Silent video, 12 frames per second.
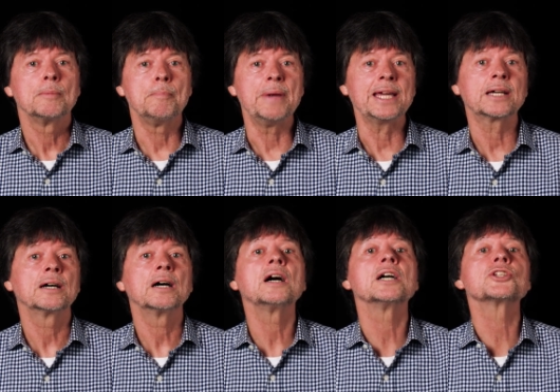make
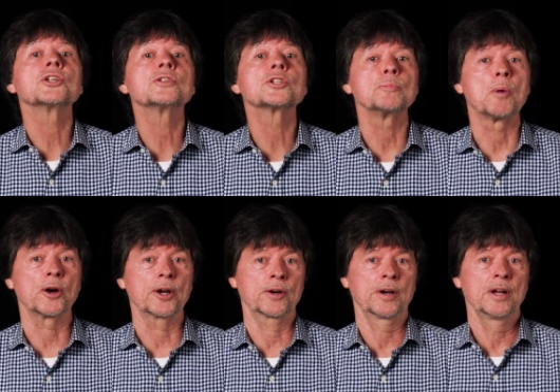us
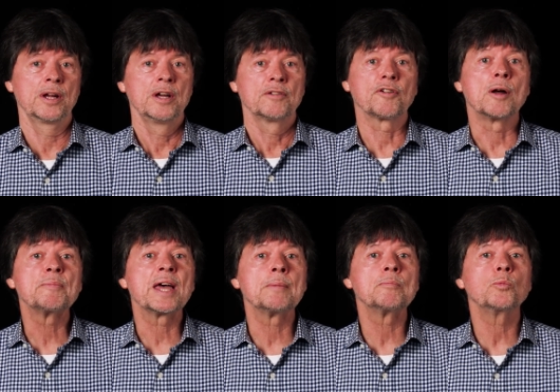smarter. From
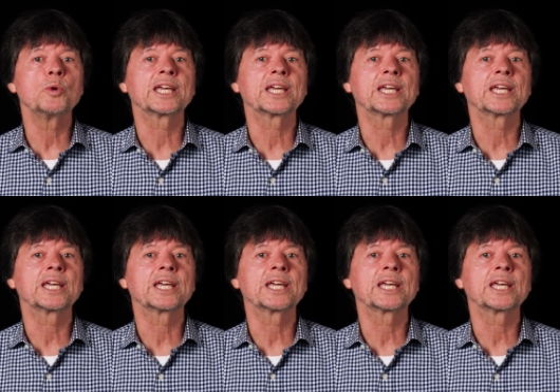them,